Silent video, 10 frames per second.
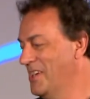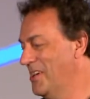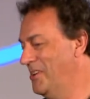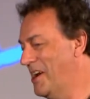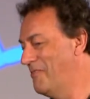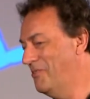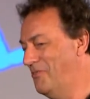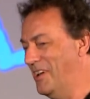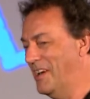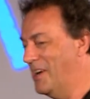You'd have to
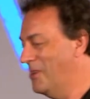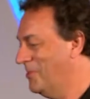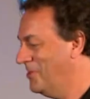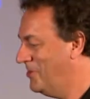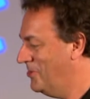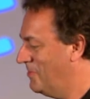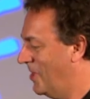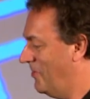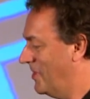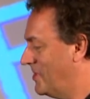figure out what to do
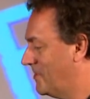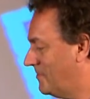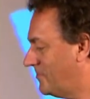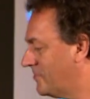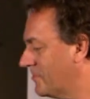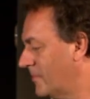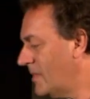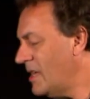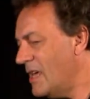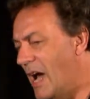about this.
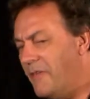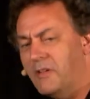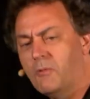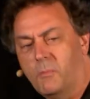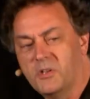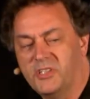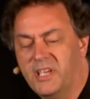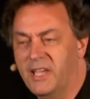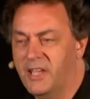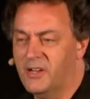I think what we're
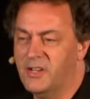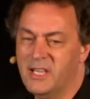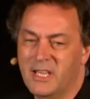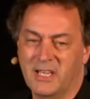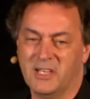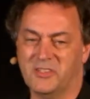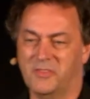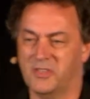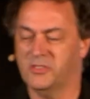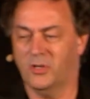seeing here is that
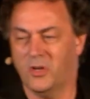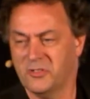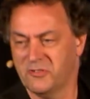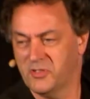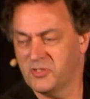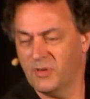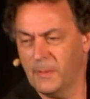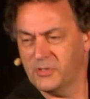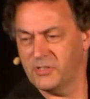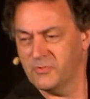this cause of
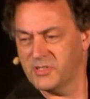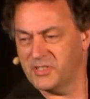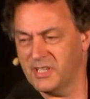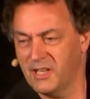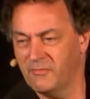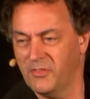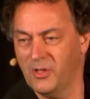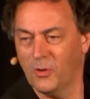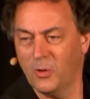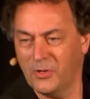disruption, we're seeing the old